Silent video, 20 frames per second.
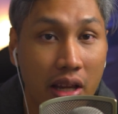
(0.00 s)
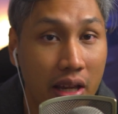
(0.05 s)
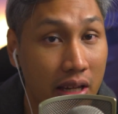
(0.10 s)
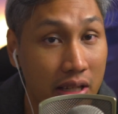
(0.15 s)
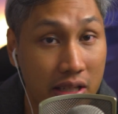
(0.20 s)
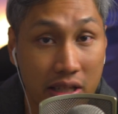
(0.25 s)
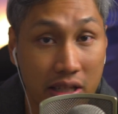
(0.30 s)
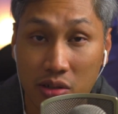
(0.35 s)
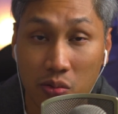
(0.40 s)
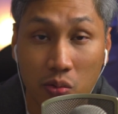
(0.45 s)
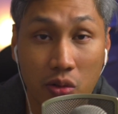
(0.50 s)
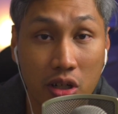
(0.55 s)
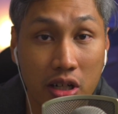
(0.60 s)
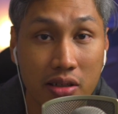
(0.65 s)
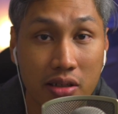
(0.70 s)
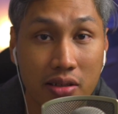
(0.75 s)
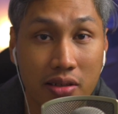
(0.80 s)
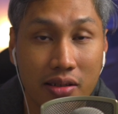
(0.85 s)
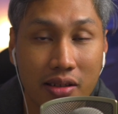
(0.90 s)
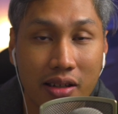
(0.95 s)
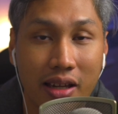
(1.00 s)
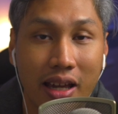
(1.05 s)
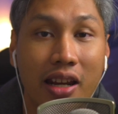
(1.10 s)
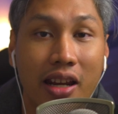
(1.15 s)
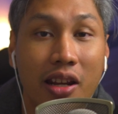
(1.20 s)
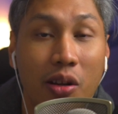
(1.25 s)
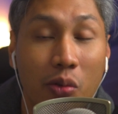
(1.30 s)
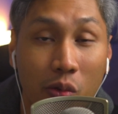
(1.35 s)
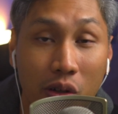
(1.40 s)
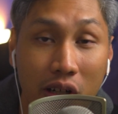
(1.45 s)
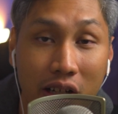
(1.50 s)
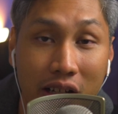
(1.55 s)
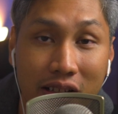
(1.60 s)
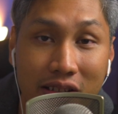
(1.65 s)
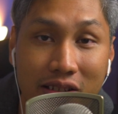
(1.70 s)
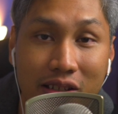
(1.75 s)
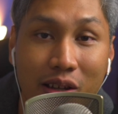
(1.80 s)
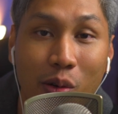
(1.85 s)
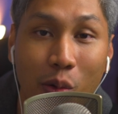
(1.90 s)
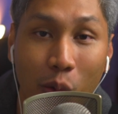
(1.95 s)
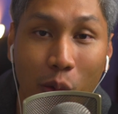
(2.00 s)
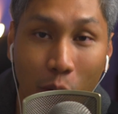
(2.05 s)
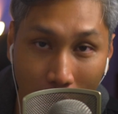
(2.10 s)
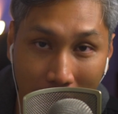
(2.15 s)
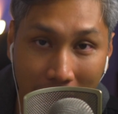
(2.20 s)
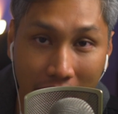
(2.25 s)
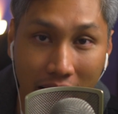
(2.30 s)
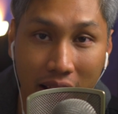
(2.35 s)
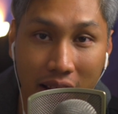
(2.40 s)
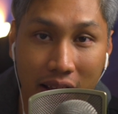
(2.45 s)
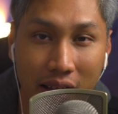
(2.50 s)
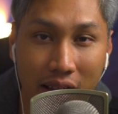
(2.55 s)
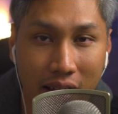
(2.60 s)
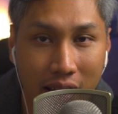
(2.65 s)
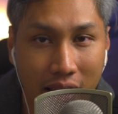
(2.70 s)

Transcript: It just works and it works well.